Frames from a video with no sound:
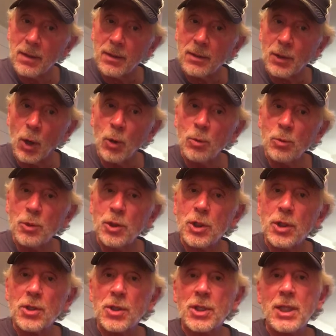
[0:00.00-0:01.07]
Don't
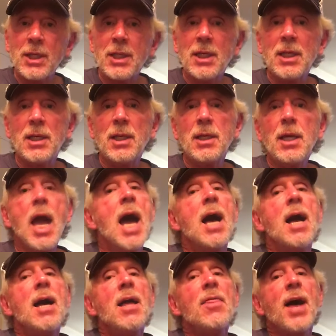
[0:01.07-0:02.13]
you see
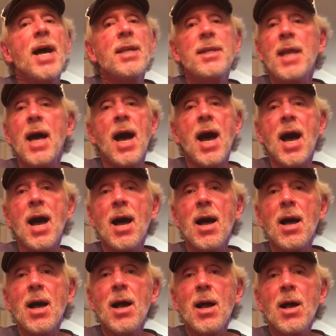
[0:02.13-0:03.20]
that
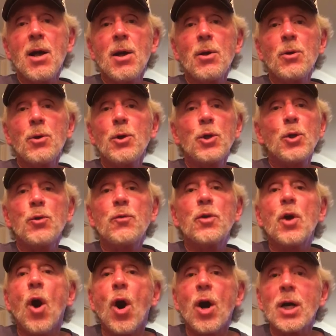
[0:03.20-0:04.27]
now you've
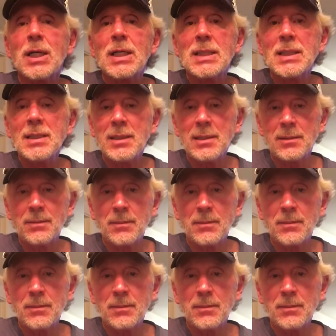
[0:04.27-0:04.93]
gone